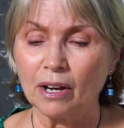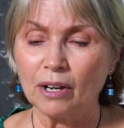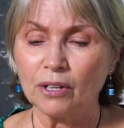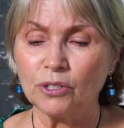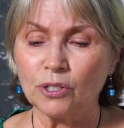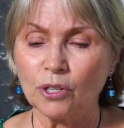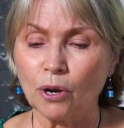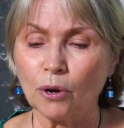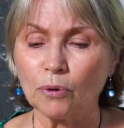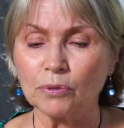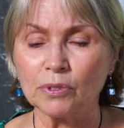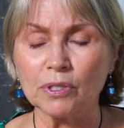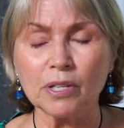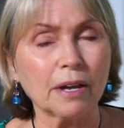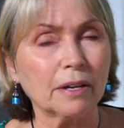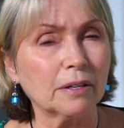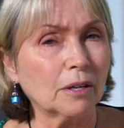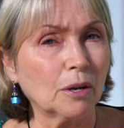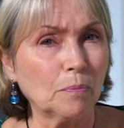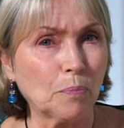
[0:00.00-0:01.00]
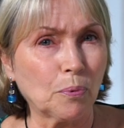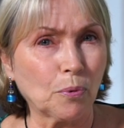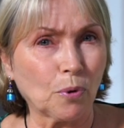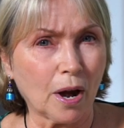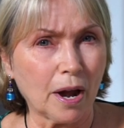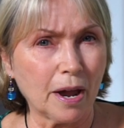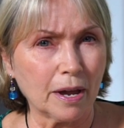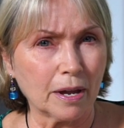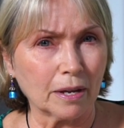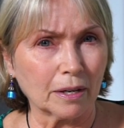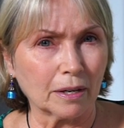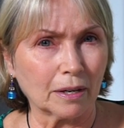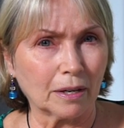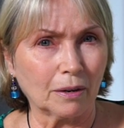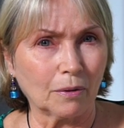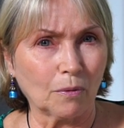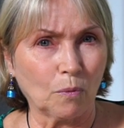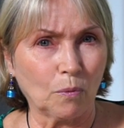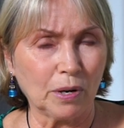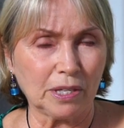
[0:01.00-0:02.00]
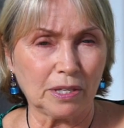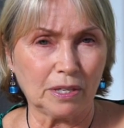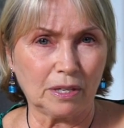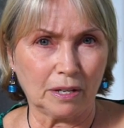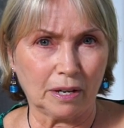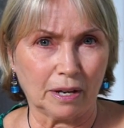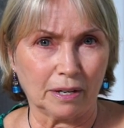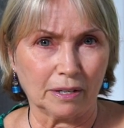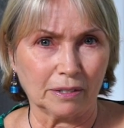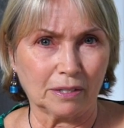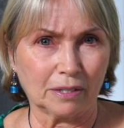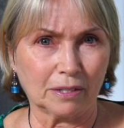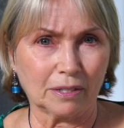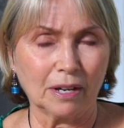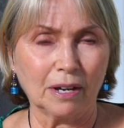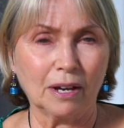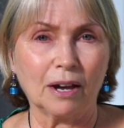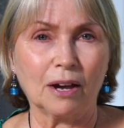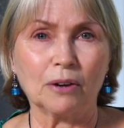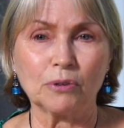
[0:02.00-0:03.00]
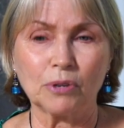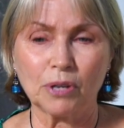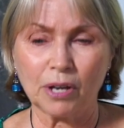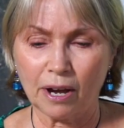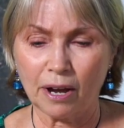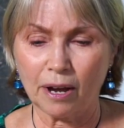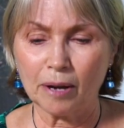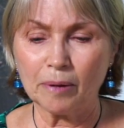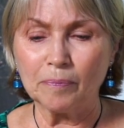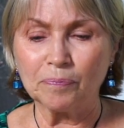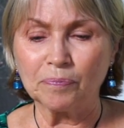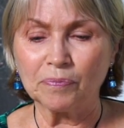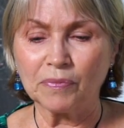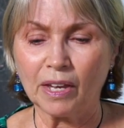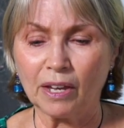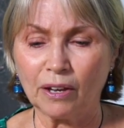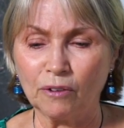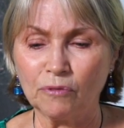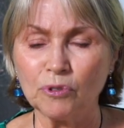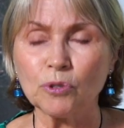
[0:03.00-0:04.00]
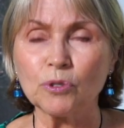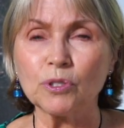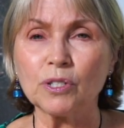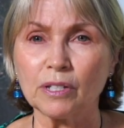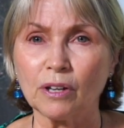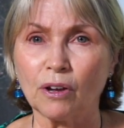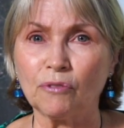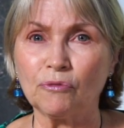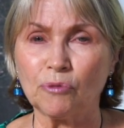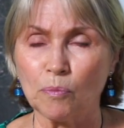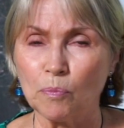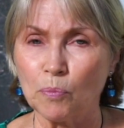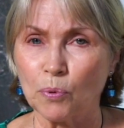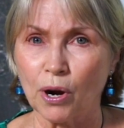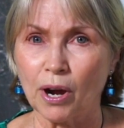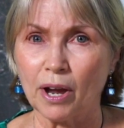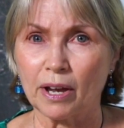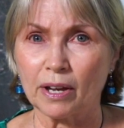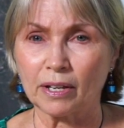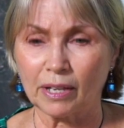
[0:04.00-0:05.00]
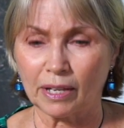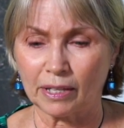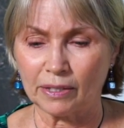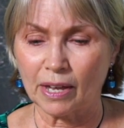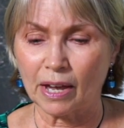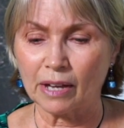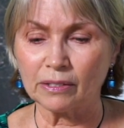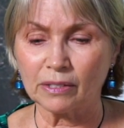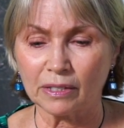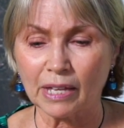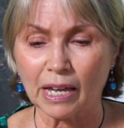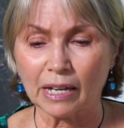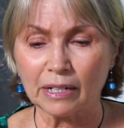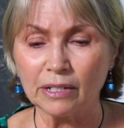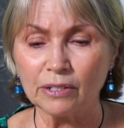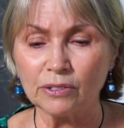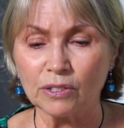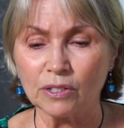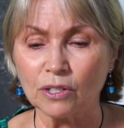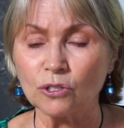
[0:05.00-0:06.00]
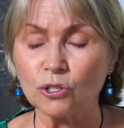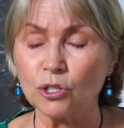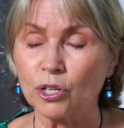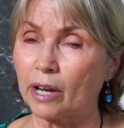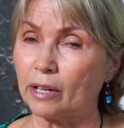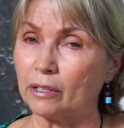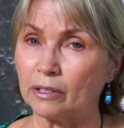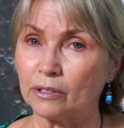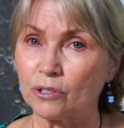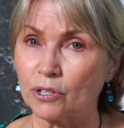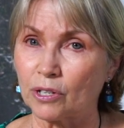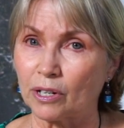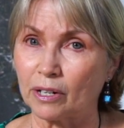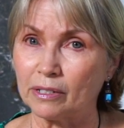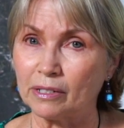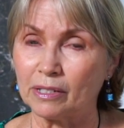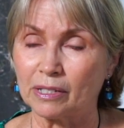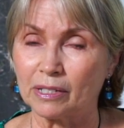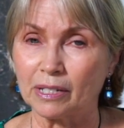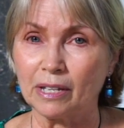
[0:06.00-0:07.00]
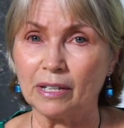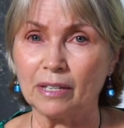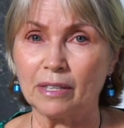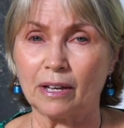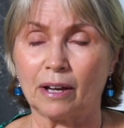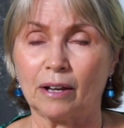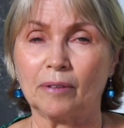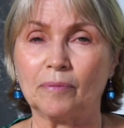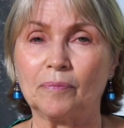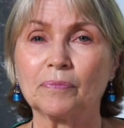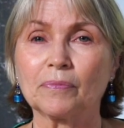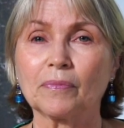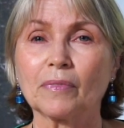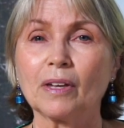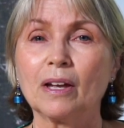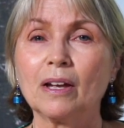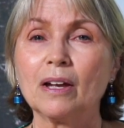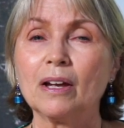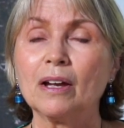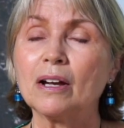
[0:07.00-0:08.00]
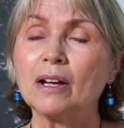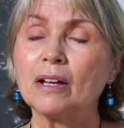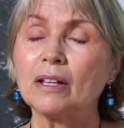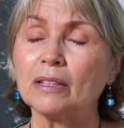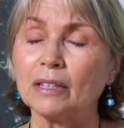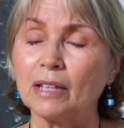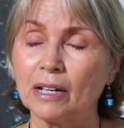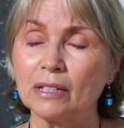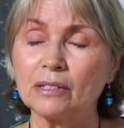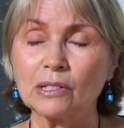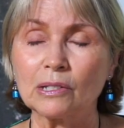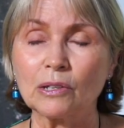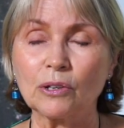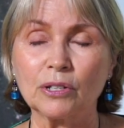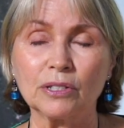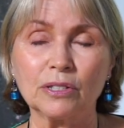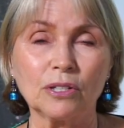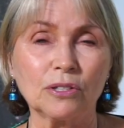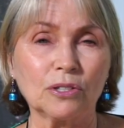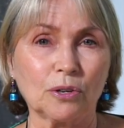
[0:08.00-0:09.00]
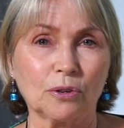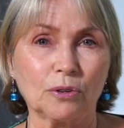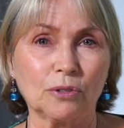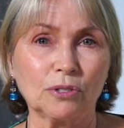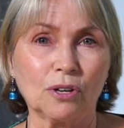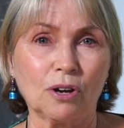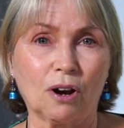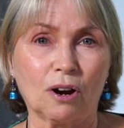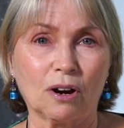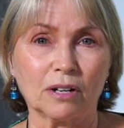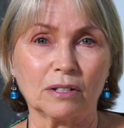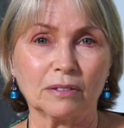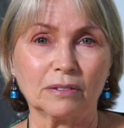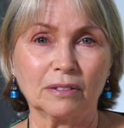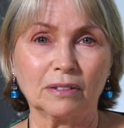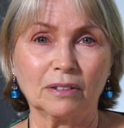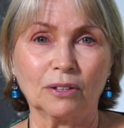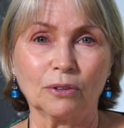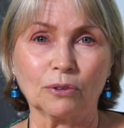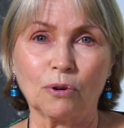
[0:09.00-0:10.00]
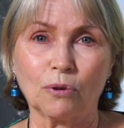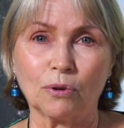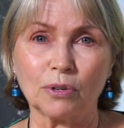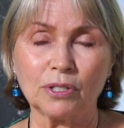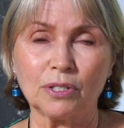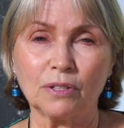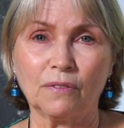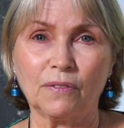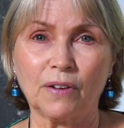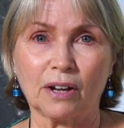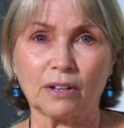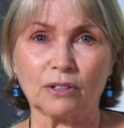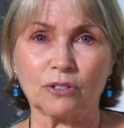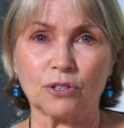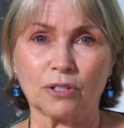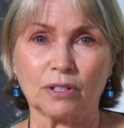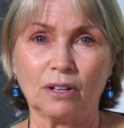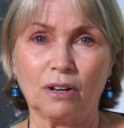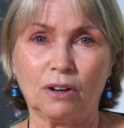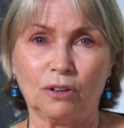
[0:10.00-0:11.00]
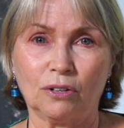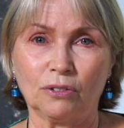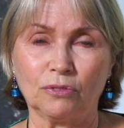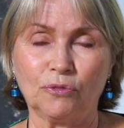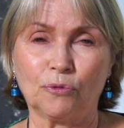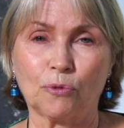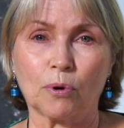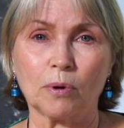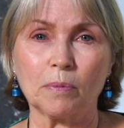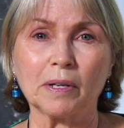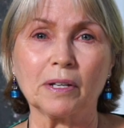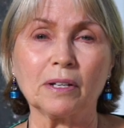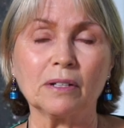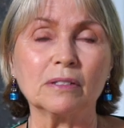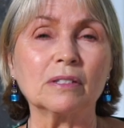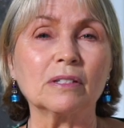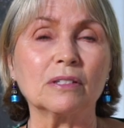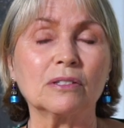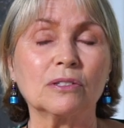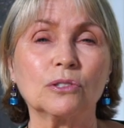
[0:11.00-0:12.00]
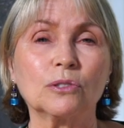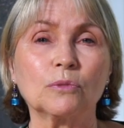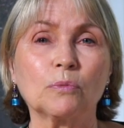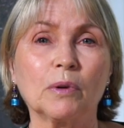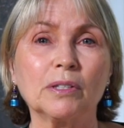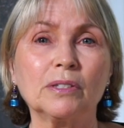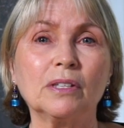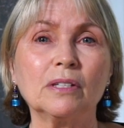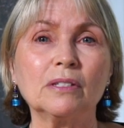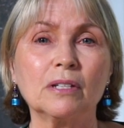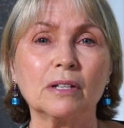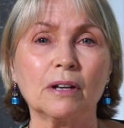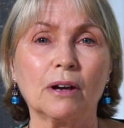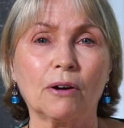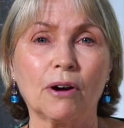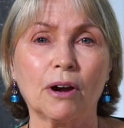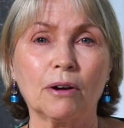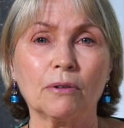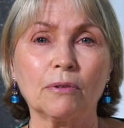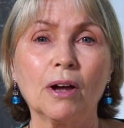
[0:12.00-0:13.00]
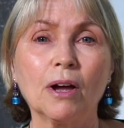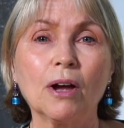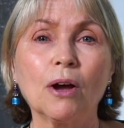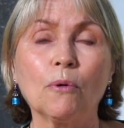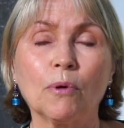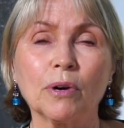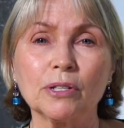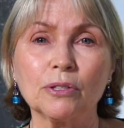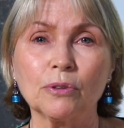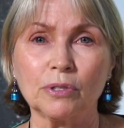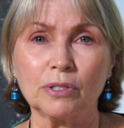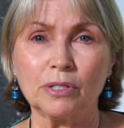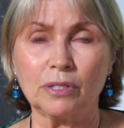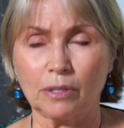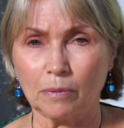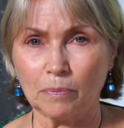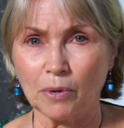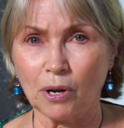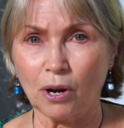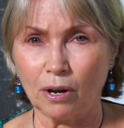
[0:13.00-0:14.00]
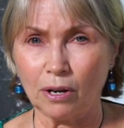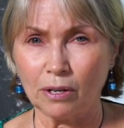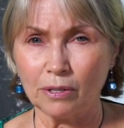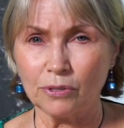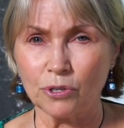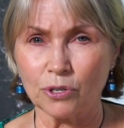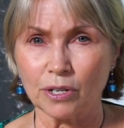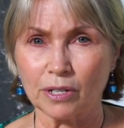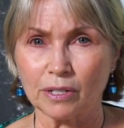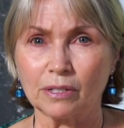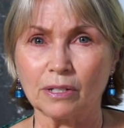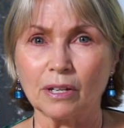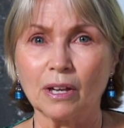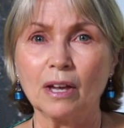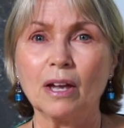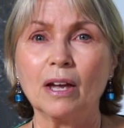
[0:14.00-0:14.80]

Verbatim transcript: So take a break with this, okay? Give yourself a break, and that, that is the challenge, and I see that. Let's look at the third card, your course of action called for, because this is what the tarot, what your subconscious